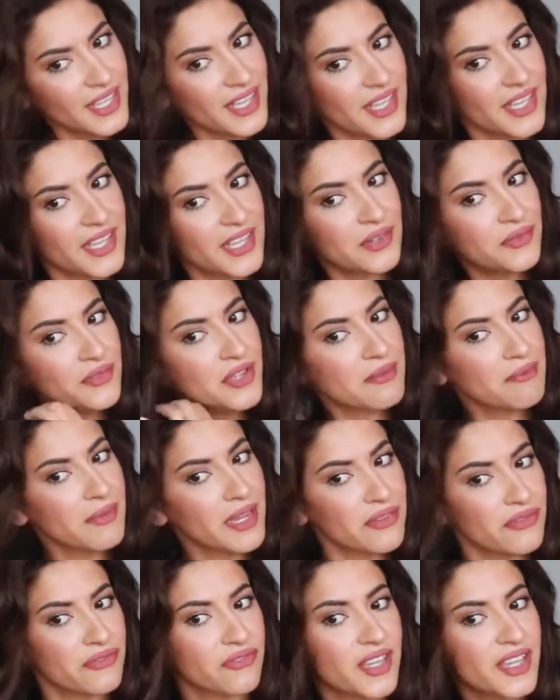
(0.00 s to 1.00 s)
And with
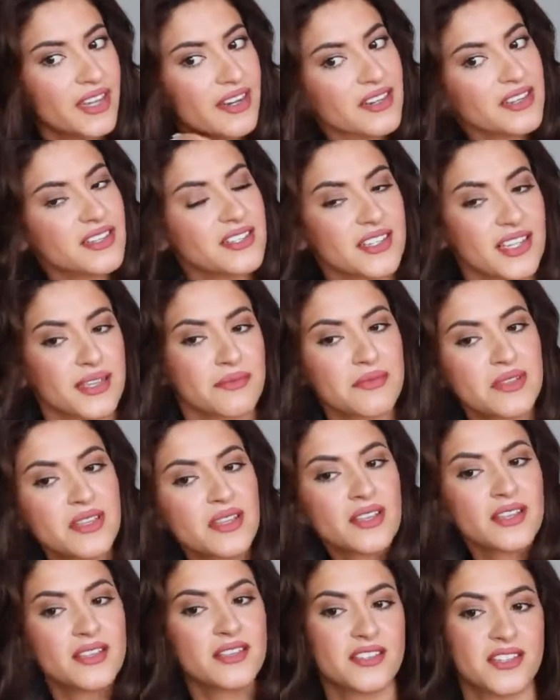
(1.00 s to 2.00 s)
my fingers, I'm
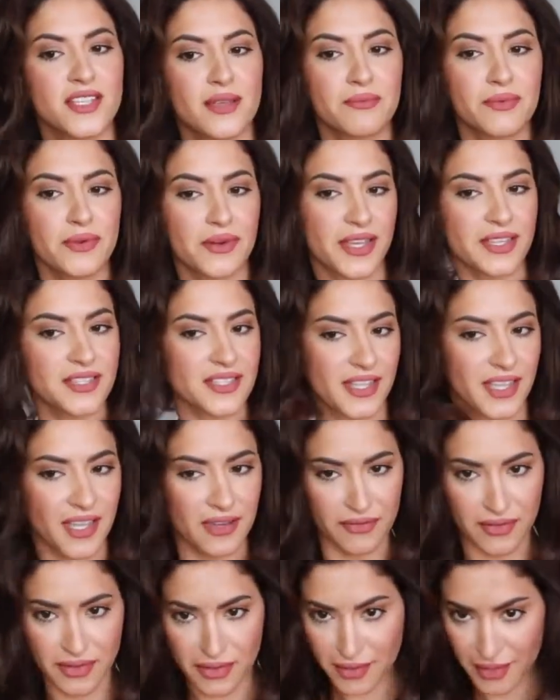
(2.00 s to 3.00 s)
separating
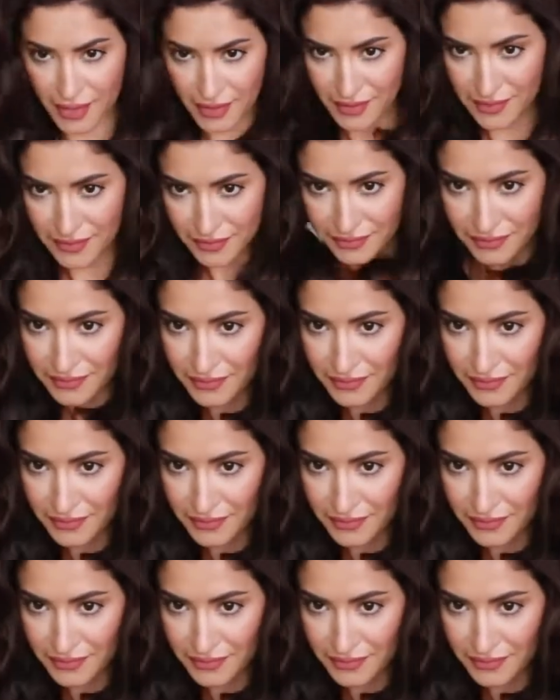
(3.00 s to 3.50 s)
everything.